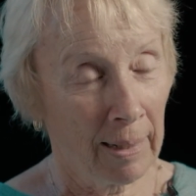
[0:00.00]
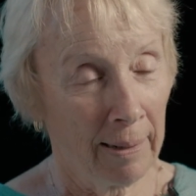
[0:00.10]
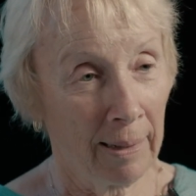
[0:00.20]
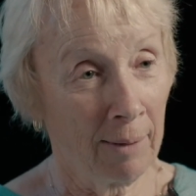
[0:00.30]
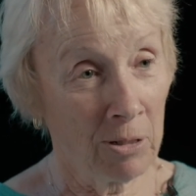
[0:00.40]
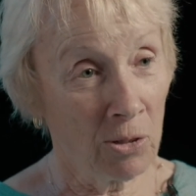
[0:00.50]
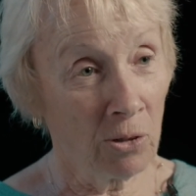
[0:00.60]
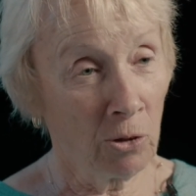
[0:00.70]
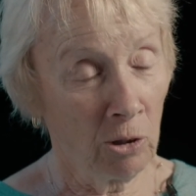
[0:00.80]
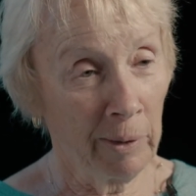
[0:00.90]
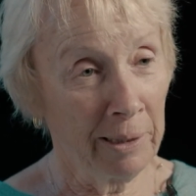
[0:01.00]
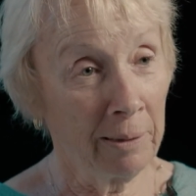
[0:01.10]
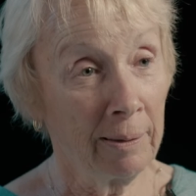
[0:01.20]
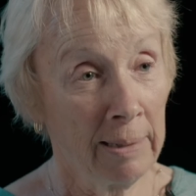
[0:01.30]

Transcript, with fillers: And I was determined.